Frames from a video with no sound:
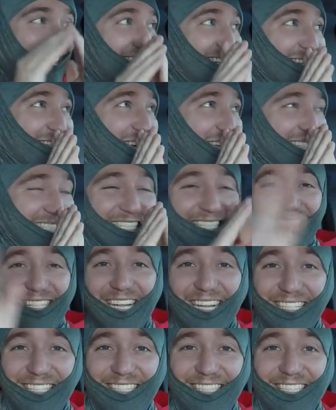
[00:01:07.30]
the most
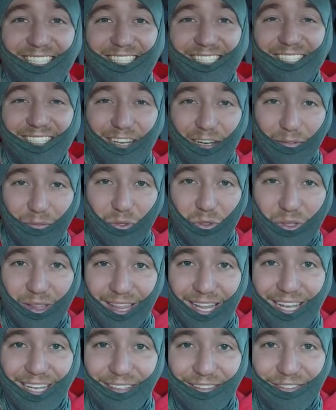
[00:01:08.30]
insane season of your
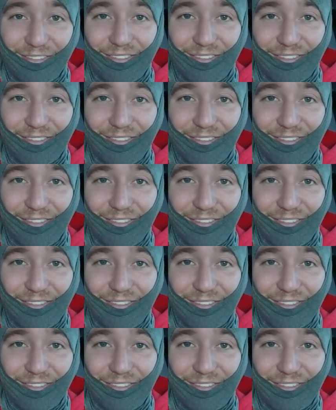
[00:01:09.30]
life.